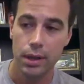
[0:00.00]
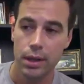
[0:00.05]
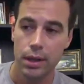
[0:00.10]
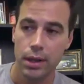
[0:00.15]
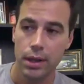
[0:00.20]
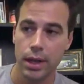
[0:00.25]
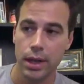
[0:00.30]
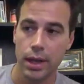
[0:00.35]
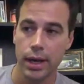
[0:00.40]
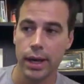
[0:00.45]

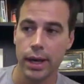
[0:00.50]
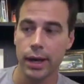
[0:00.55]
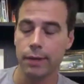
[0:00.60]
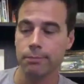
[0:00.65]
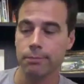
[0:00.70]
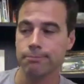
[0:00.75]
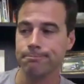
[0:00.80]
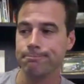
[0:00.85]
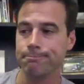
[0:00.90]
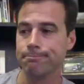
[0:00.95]

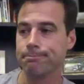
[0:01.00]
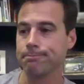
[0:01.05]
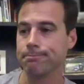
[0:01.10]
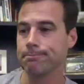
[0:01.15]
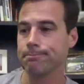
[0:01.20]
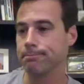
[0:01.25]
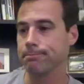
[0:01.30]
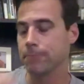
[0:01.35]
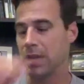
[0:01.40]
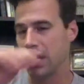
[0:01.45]

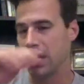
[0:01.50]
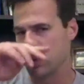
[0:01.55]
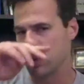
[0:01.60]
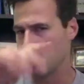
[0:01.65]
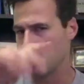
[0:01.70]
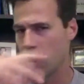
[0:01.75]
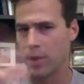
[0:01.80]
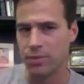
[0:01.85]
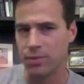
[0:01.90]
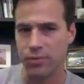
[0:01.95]
I think it was
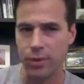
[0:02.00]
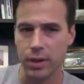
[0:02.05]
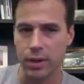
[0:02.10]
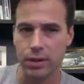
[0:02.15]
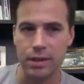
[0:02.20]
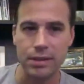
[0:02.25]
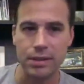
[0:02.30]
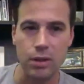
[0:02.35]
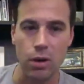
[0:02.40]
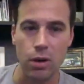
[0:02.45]
Rumsfeld
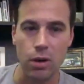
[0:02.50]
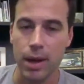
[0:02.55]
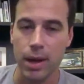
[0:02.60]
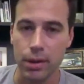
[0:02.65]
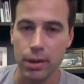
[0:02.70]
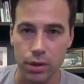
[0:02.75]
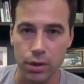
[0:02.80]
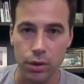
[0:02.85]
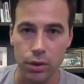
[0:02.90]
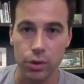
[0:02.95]
that talked
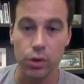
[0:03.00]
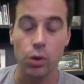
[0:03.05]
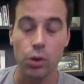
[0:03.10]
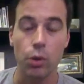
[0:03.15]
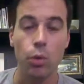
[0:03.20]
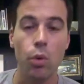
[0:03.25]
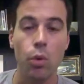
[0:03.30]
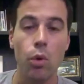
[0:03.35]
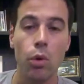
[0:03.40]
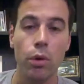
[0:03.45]
about, you go to
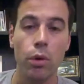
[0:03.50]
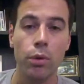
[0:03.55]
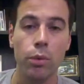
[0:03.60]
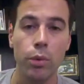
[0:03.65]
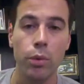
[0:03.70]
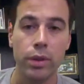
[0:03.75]
war with